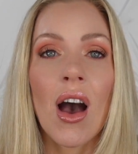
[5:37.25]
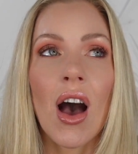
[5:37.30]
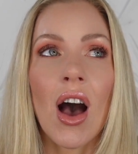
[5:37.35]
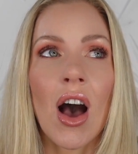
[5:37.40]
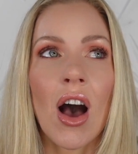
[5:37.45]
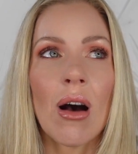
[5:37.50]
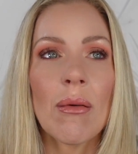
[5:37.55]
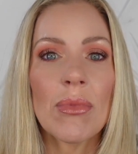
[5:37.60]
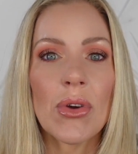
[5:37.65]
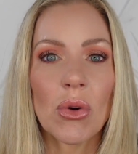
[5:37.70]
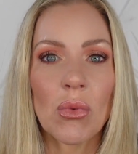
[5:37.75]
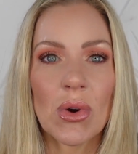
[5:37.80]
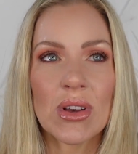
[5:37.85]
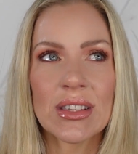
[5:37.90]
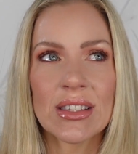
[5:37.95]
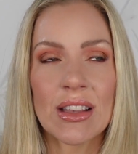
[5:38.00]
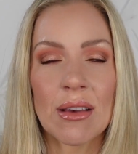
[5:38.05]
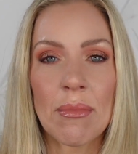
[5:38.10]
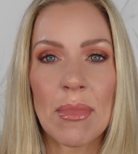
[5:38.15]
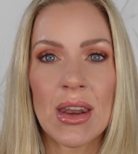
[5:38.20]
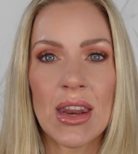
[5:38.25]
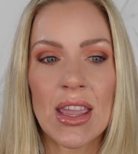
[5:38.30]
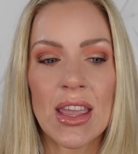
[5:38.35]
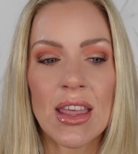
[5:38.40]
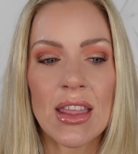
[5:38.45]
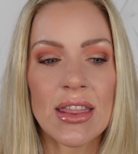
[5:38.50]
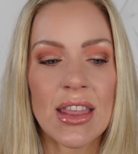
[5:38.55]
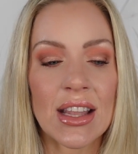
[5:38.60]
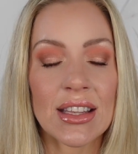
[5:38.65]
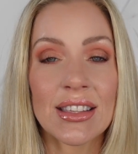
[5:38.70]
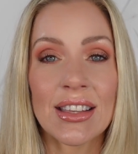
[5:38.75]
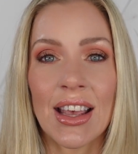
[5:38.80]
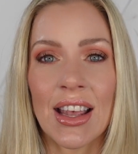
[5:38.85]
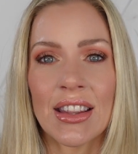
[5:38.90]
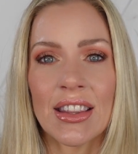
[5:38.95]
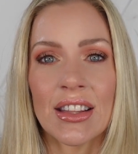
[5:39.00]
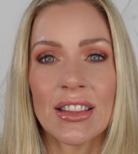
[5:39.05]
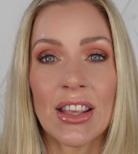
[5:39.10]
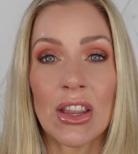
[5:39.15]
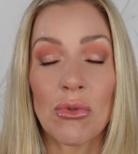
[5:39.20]
There was somebody that
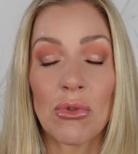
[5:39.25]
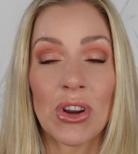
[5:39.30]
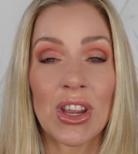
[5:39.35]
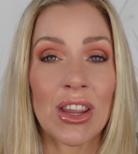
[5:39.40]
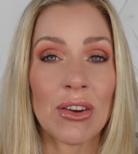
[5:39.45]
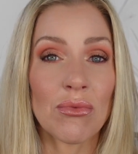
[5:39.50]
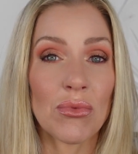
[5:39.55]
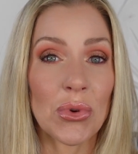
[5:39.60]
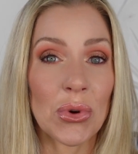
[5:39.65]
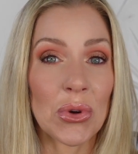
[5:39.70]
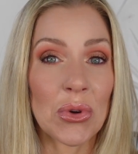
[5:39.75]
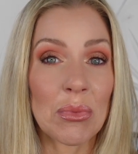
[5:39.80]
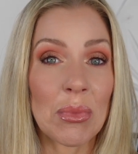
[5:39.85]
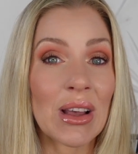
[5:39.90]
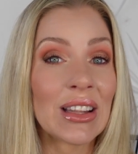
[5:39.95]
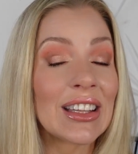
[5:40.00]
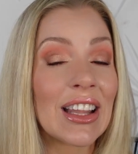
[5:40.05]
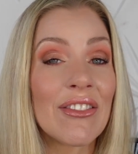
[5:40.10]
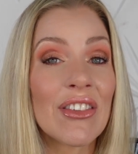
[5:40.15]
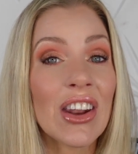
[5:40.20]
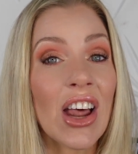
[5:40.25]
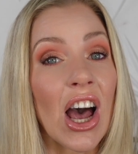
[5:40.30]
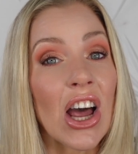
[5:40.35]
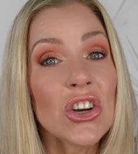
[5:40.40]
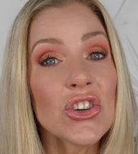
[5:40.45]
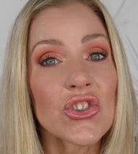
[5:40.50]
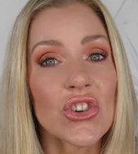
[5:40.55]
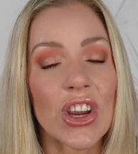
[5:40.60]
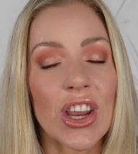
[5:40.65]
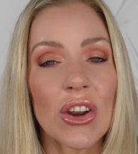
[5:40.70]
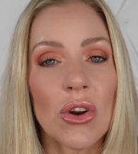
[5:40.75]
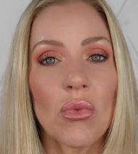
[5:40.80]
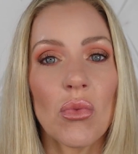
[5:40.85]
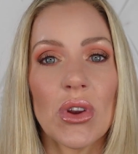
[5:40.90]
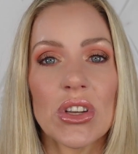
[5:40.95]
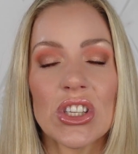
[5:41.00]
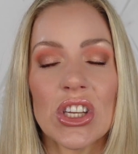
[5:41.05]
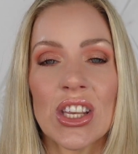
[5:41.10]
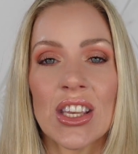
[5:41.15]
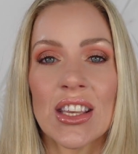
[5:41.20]
said that they were in room 1100,
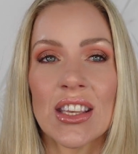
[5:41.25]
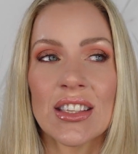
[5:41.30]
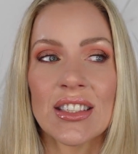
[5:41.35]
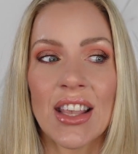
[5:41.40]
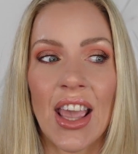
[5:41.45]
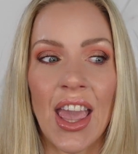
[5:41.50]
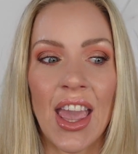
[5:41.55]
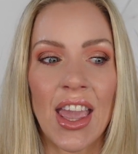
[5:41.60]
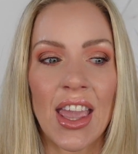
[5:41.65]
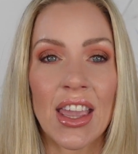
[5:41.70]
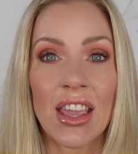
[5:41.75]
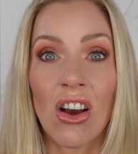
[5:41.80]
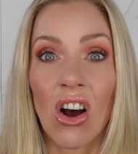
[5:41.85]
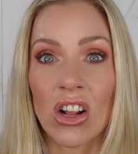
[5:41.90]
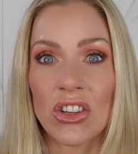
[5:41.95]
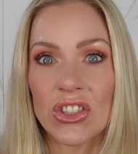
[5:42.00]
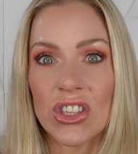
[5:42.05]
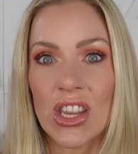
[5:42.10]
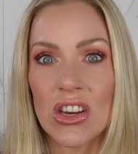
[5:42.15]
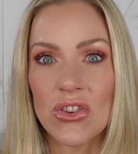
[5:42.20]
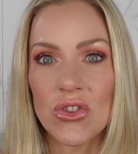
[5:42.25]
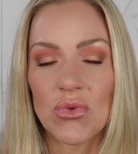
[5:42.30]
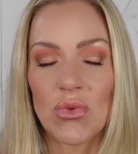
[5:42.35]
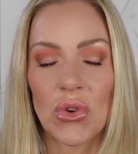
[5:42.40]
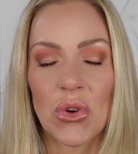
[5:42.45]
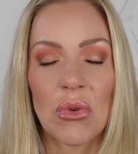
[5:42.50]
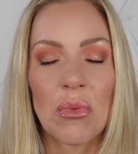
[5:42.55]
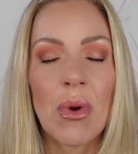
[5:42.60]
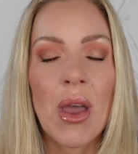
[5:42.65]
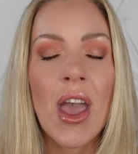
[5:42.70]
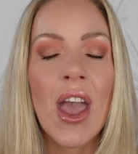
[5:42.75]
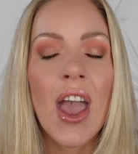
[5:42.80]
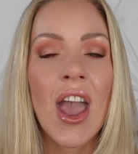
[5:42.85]
which is a concierge room.